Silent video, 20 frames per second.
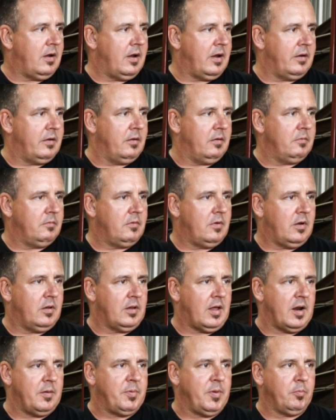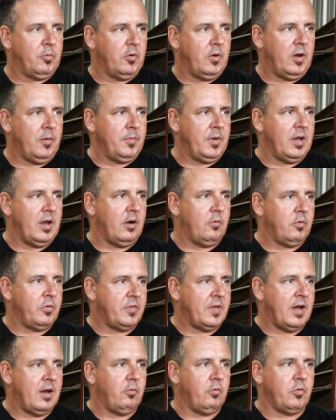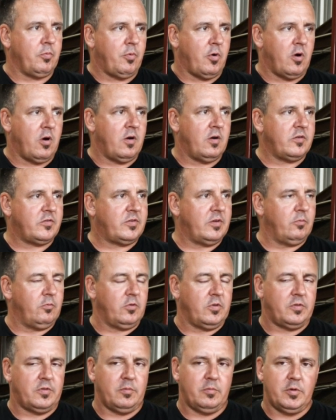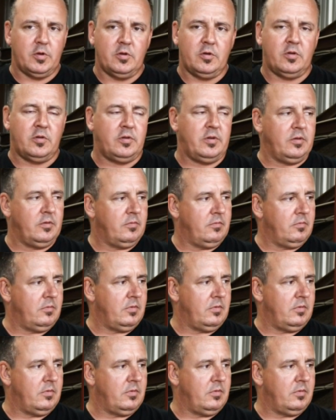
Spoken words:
had a lot of people help me out with that, with parts and with the build, and